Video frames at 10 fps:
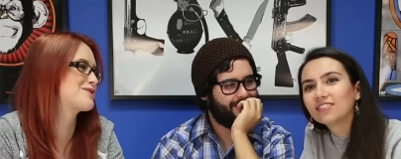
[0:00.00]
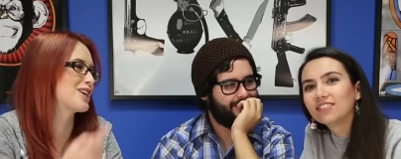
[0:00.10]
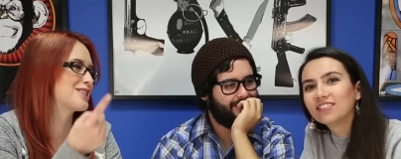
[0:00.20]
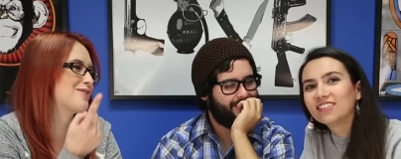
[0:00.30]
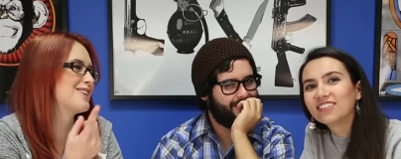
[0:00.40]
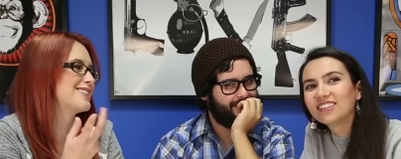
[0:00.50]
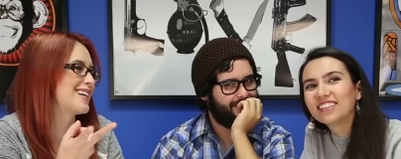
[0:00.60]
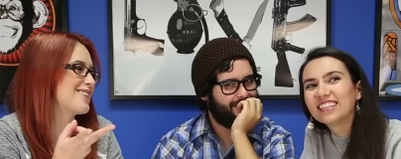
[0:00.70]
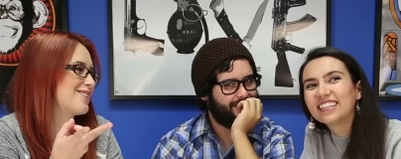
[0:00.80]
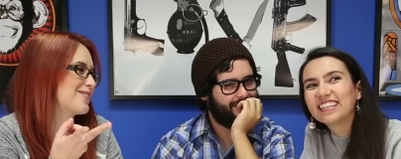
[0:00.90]
Speaker 1: Chuck Norris
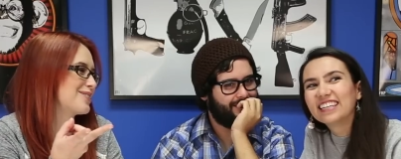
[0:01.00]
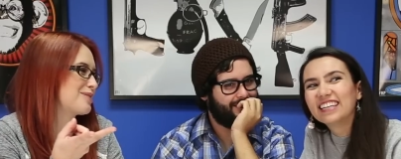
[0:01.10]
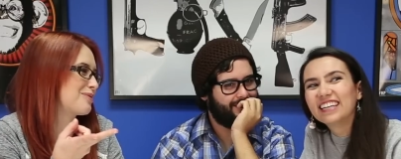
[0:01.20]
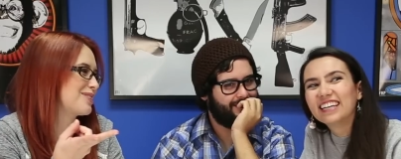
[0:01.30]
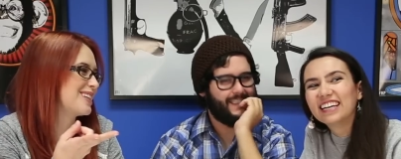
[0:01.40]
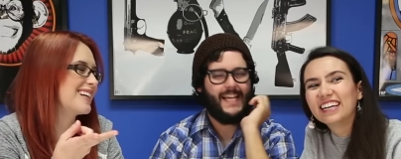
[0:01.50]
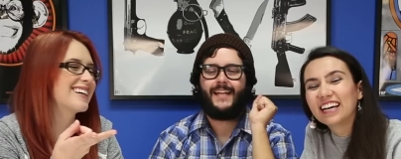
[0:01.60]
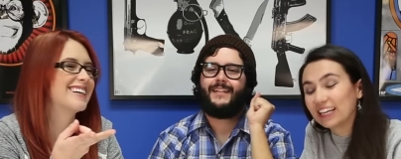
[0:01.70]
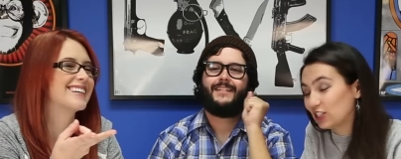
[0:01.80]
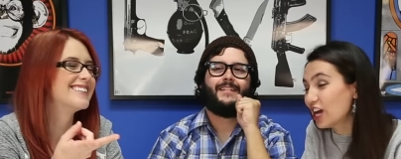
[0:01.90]
and Arnold
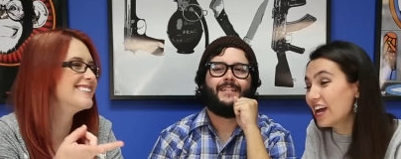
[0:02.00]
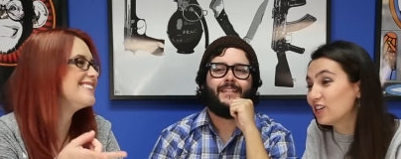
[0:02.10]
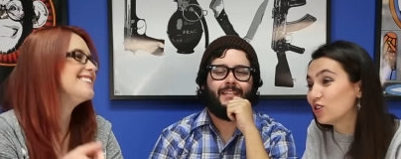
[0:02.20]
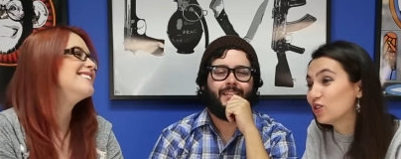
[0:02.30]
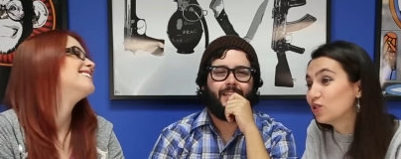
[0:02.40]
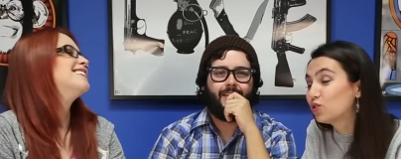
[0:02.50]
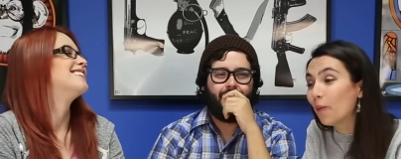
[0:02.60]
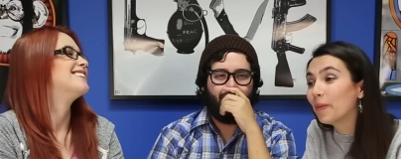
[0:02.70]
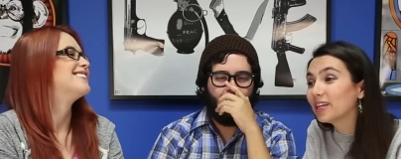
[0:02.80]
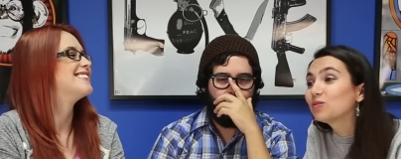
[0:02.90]
Schwarzenegger.
Speaker 2: Yay!
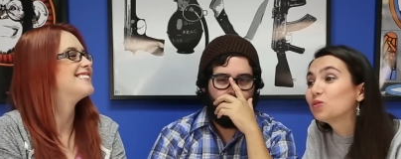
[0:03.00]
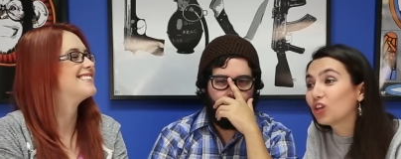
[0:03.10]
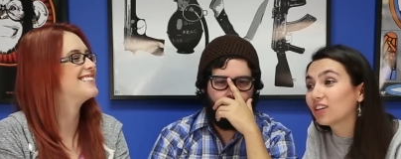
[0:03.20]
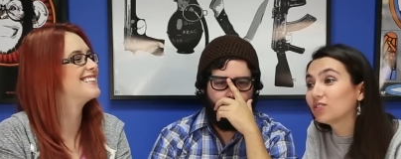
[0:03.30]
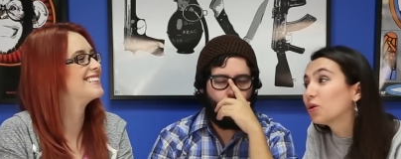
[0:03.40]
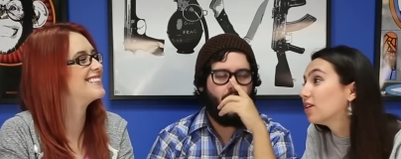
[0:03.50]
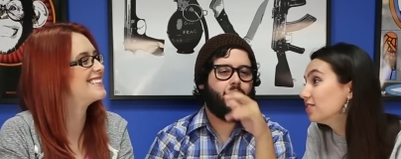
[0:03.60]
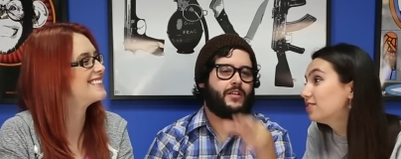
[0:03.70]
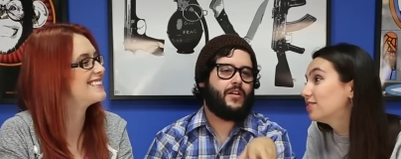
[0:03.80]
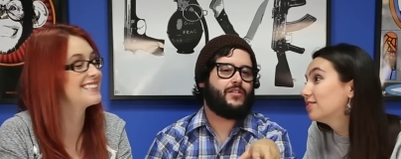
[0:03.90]
Don't mess with Chuck Norris.
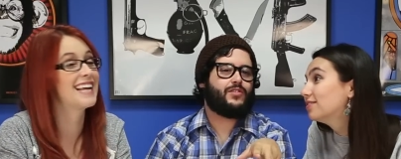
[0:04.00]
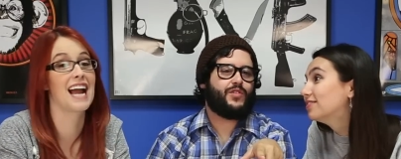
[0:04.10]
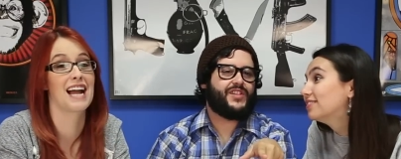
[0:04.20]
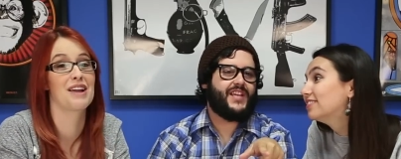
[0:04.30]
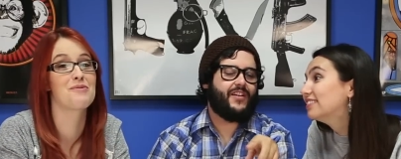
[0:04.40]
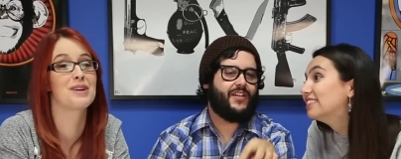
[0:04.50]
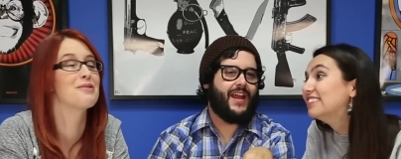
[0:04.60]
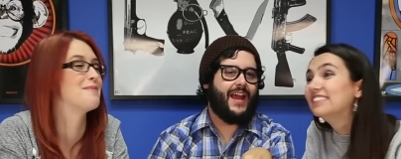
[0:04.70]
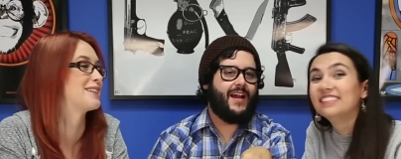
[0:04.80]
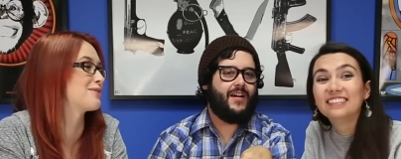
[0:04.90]
Well, Arnold yeah, I will now.
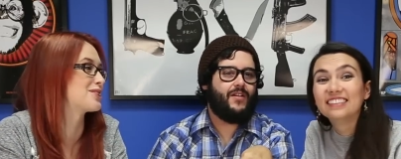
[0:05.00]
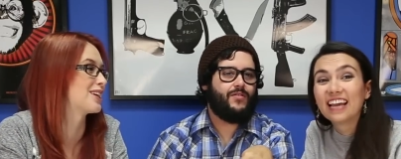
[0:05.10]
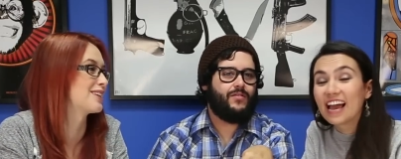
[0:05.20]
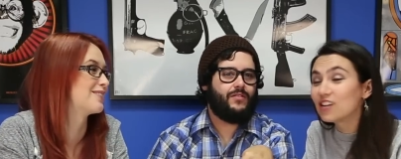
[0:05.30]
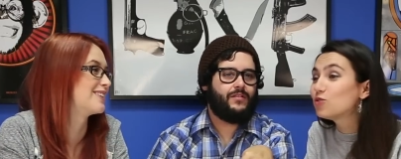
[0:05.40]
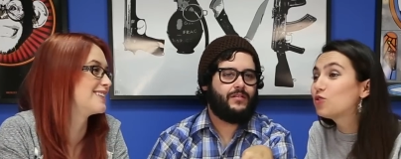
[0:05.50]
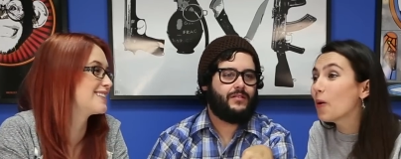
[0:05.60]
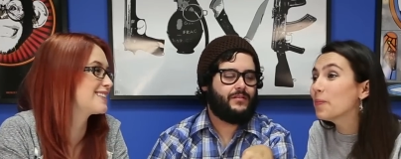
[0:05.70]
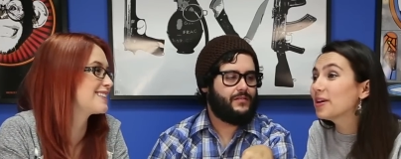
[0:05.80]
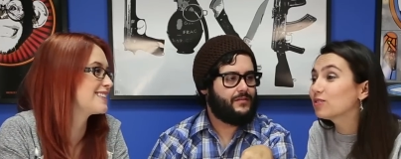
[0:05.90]
mess with Chuck Norris. And you
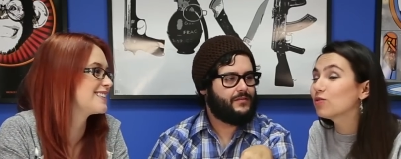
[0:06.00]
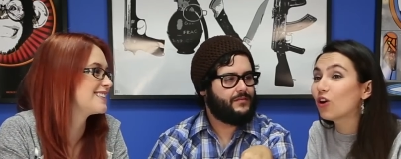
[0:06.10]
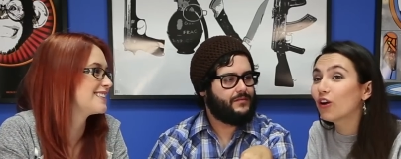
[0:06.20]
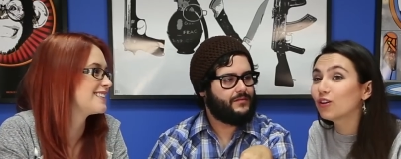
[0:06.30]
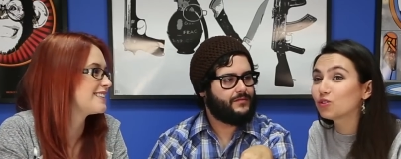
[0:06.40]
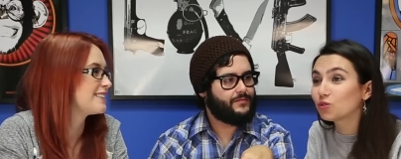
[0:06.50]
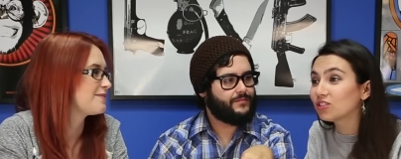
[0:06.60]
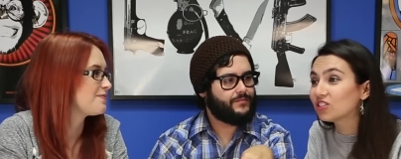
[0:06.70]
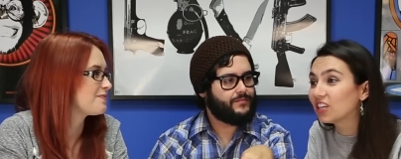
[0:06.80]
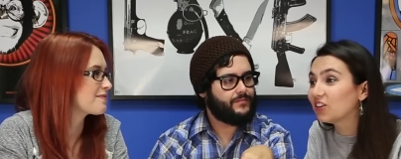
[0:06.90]
don't mess with
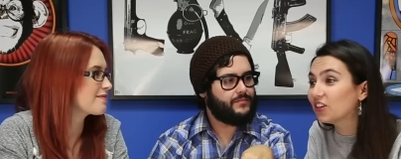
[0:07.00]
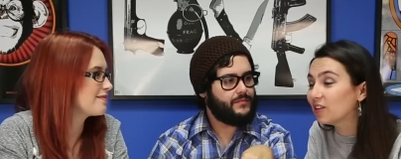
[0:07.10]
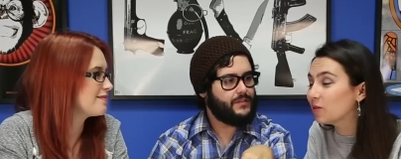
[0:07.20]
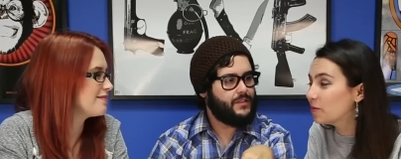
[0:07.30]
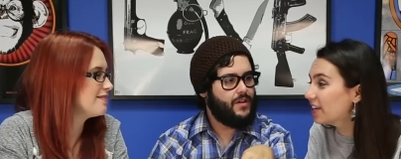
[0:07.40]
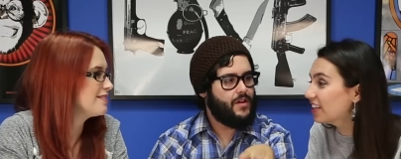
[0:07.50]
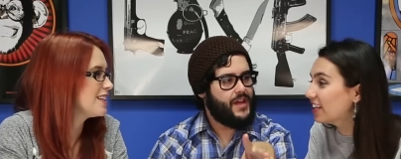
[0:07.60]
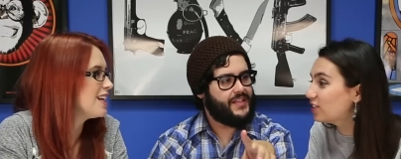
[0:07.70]
either, man. That